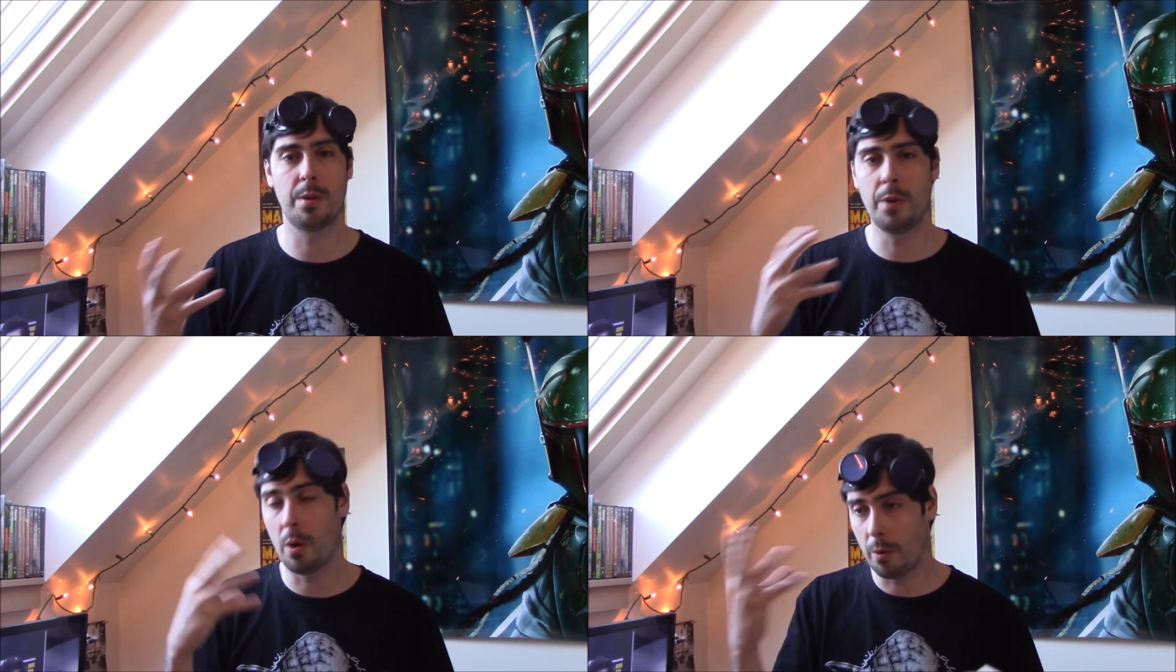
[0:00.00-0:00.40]

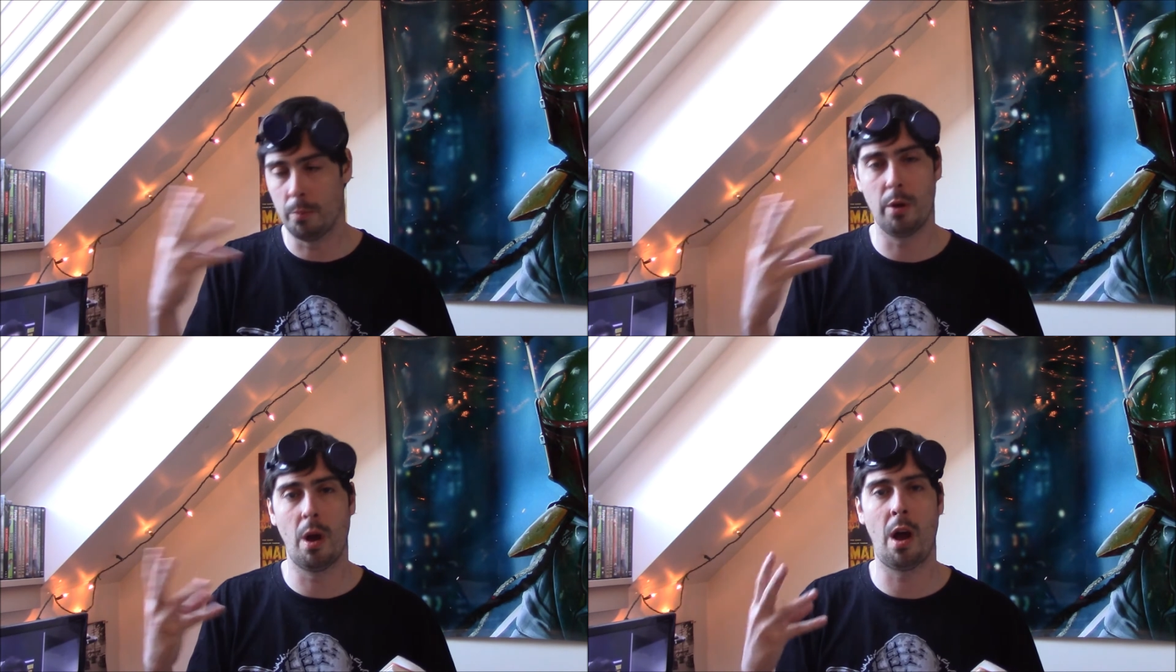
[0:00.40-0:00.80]

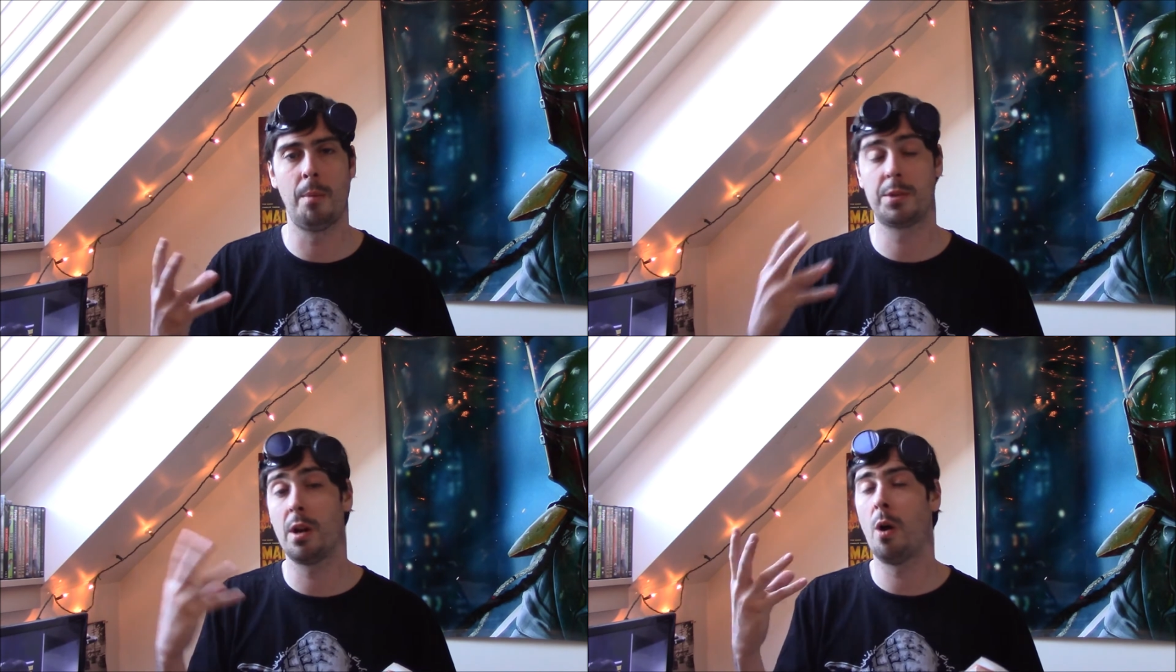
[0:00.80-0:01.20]

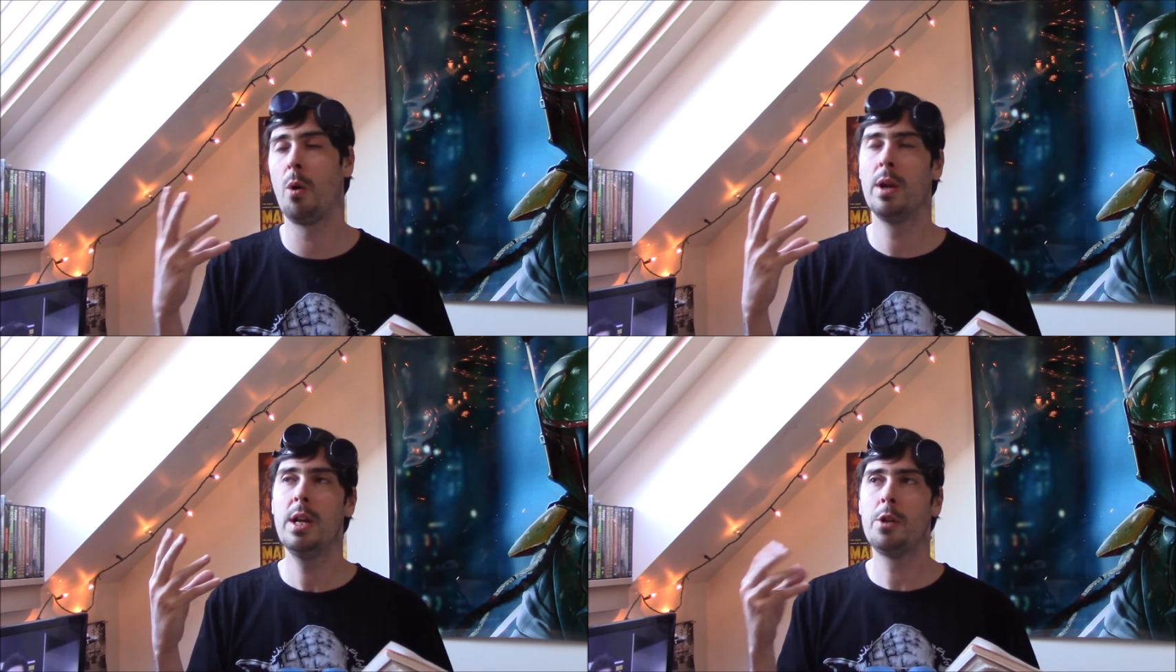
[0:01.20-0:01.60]

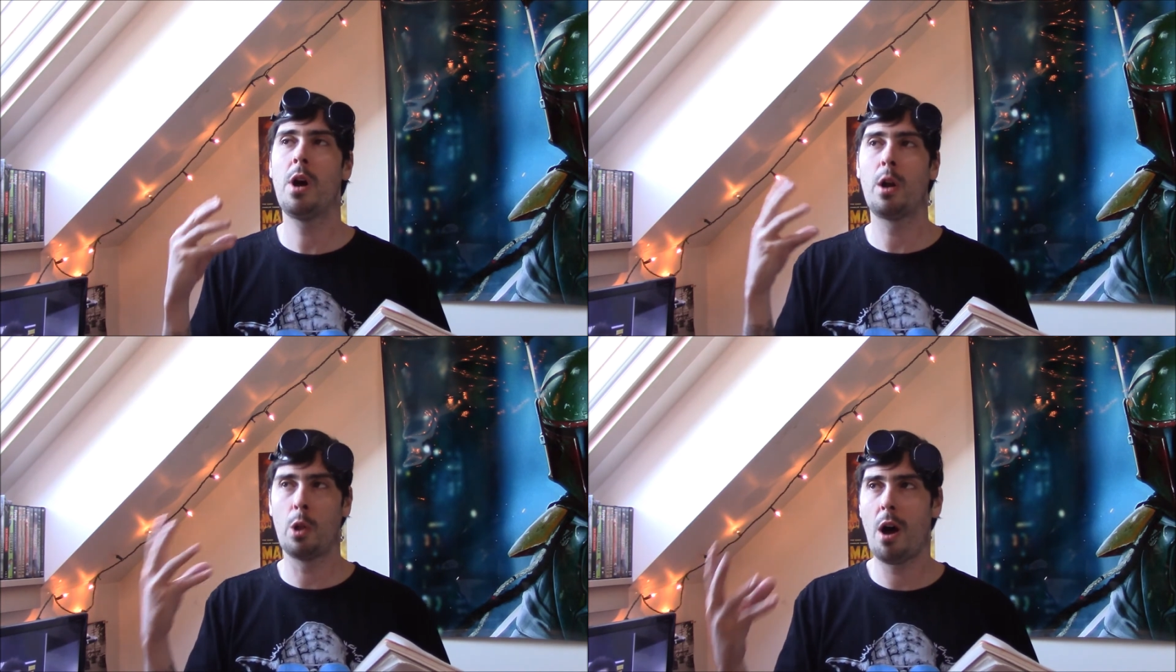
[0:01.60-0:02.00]
or
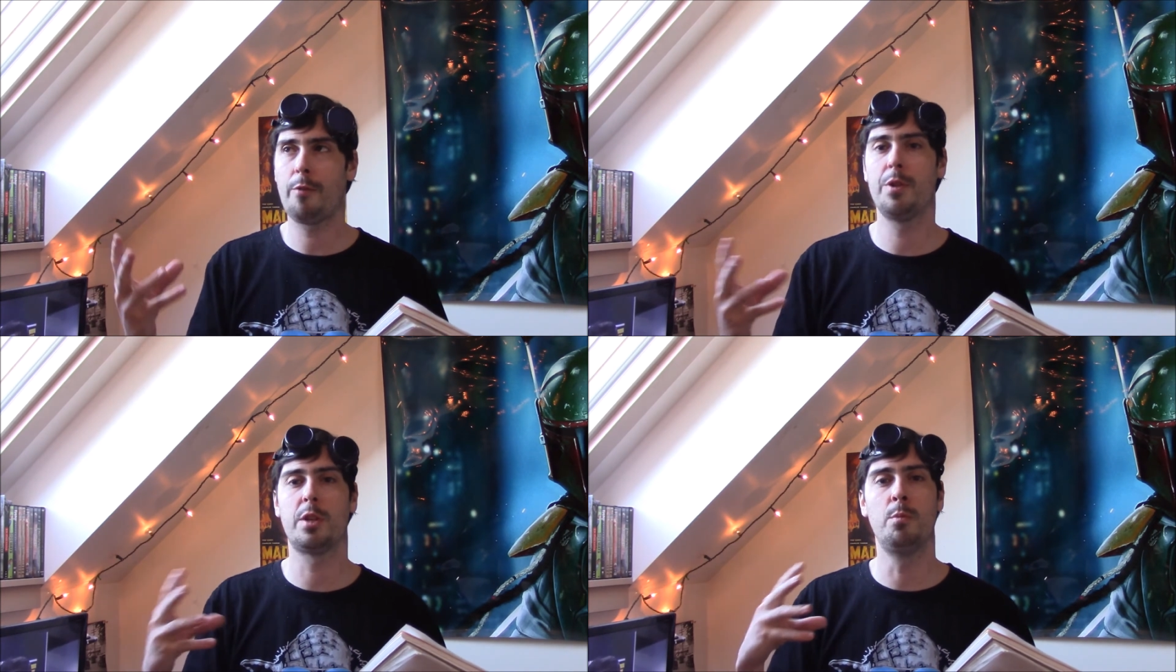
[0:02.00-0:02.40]
not a lot
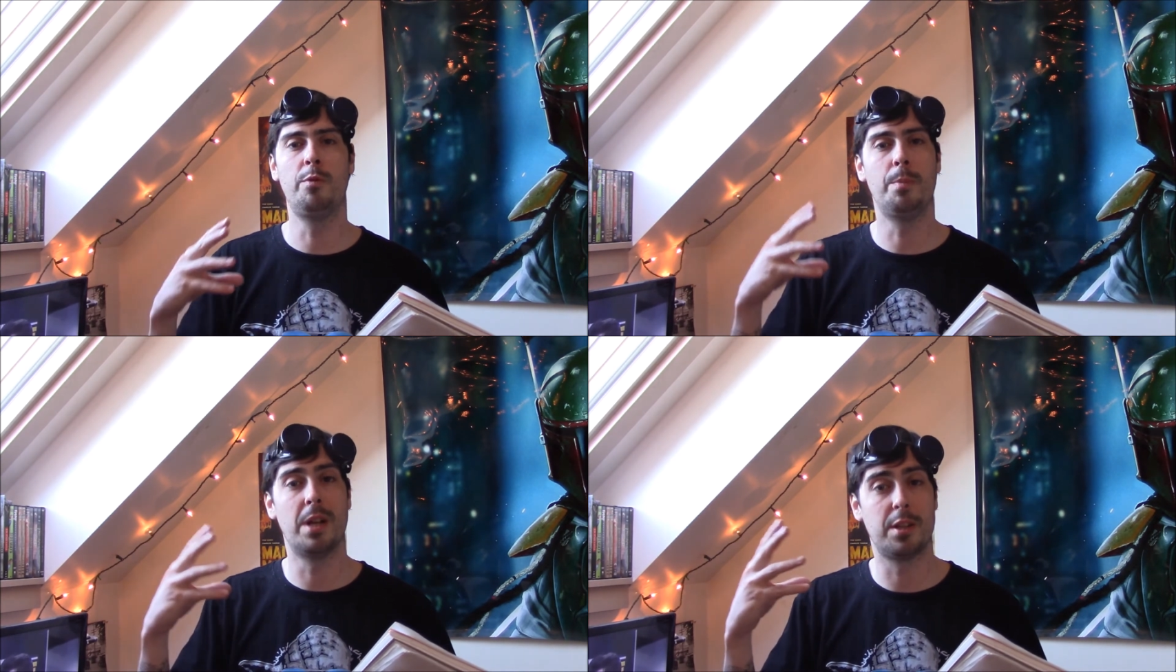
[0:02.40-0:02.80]
for this
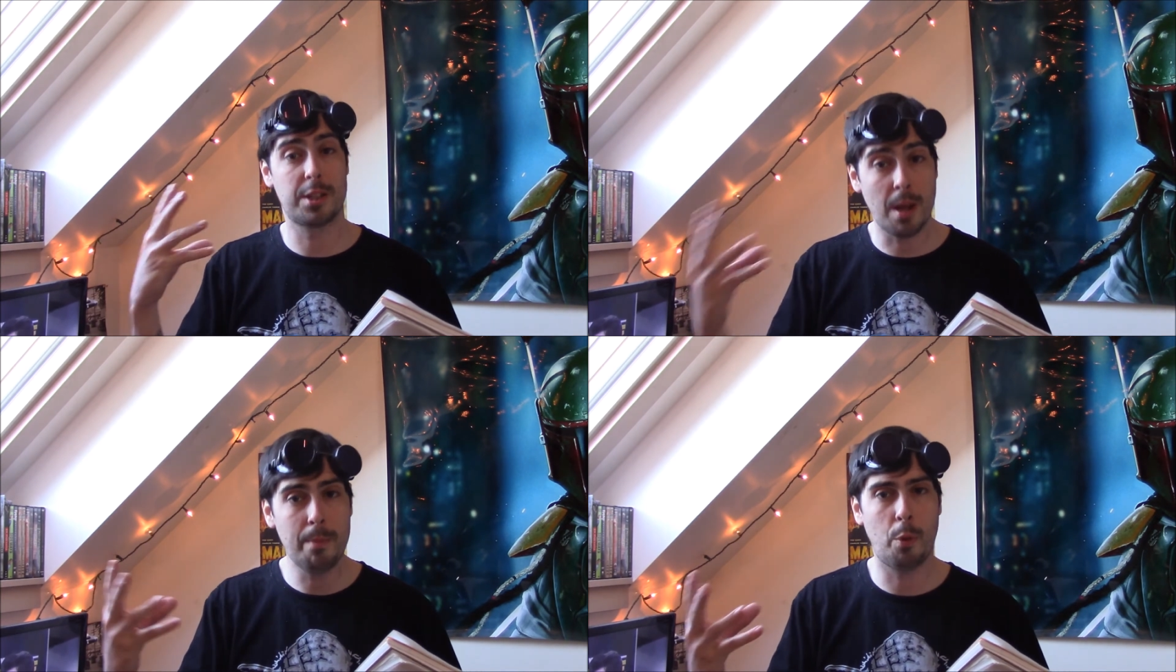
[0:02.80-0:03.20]
movie, but at
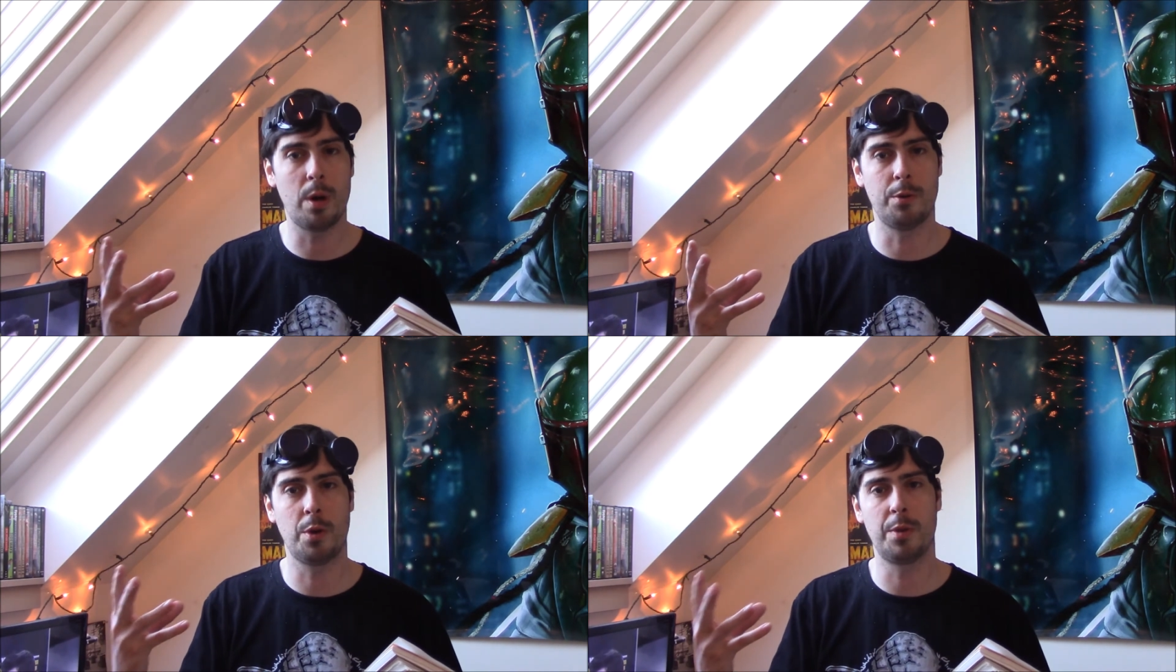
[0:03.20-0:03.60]
some
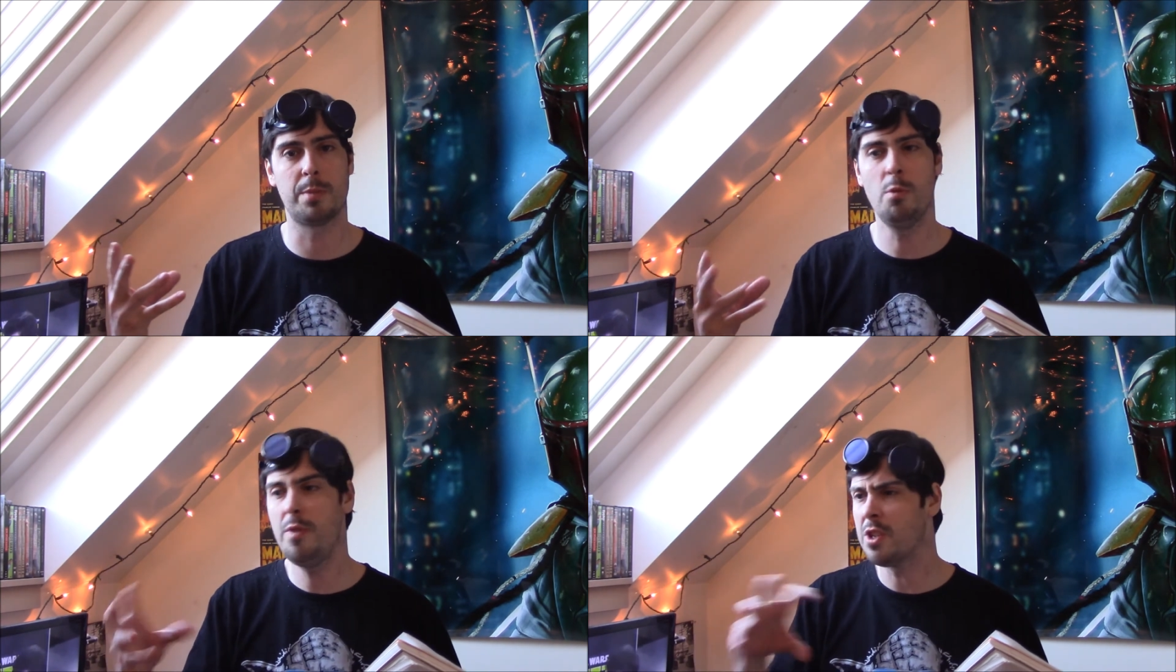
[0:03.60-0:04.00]
point during this
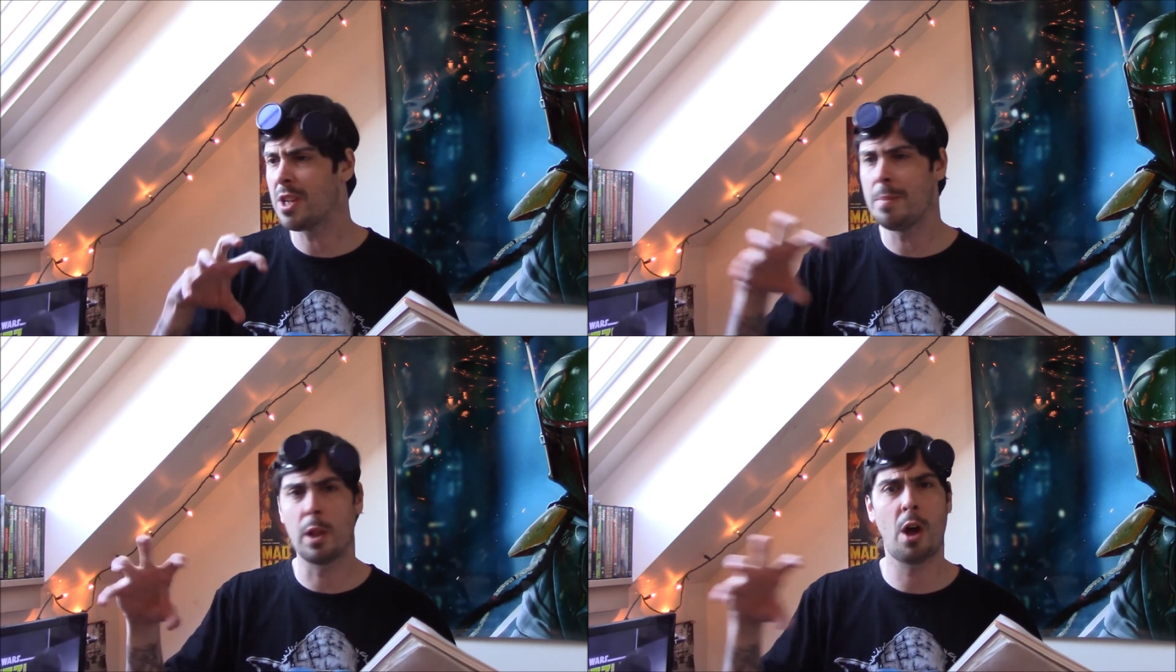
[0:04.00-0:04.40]
movie there's
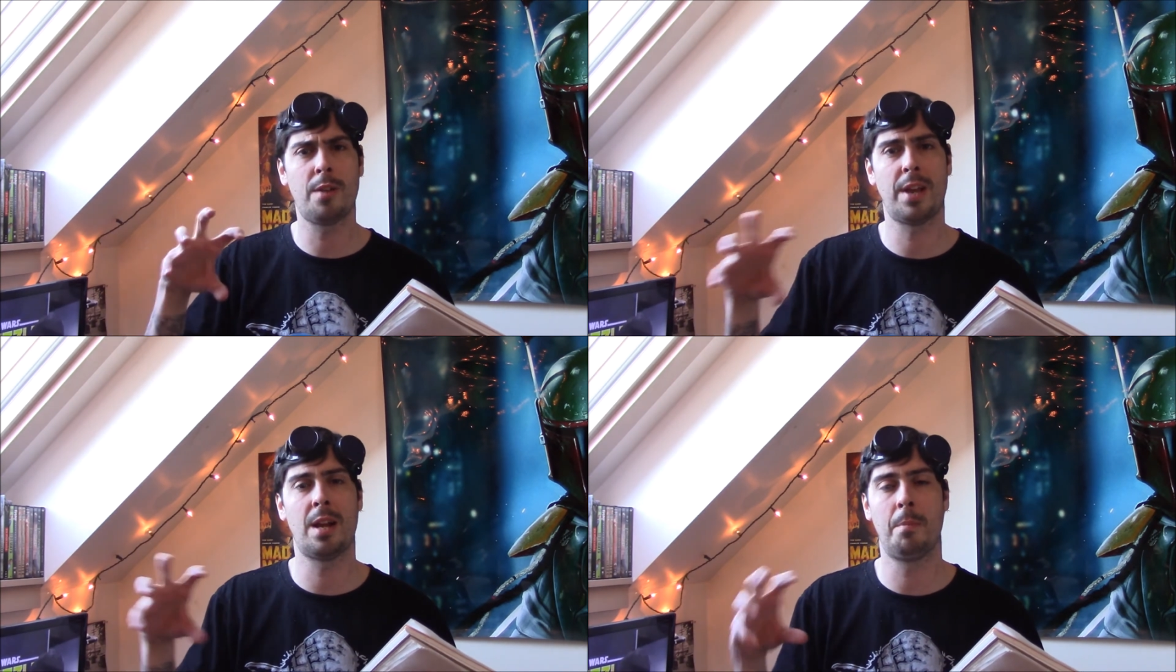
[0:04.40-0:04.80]
going to be a lot
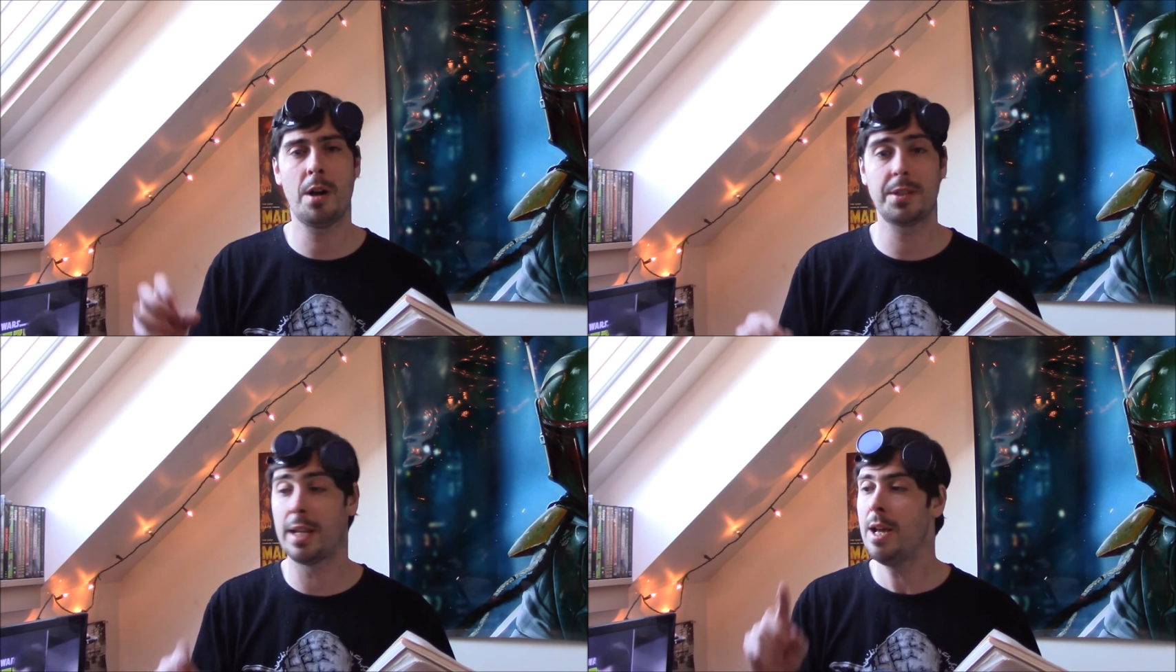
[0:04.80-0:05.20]
of
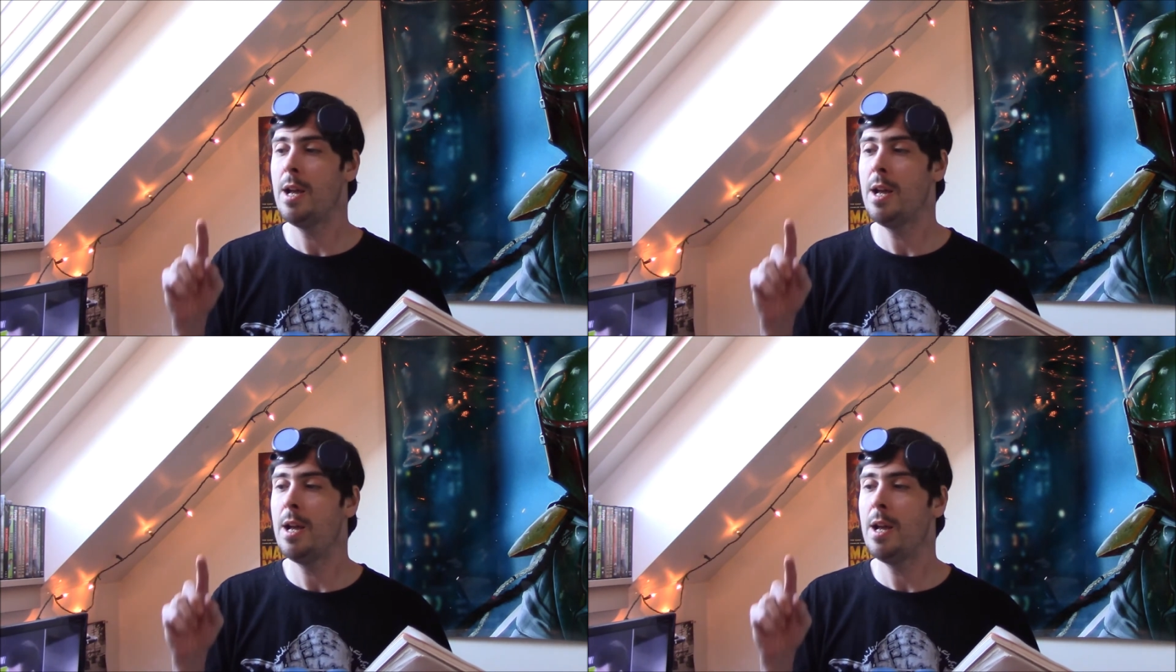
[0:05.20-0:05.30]
animosity.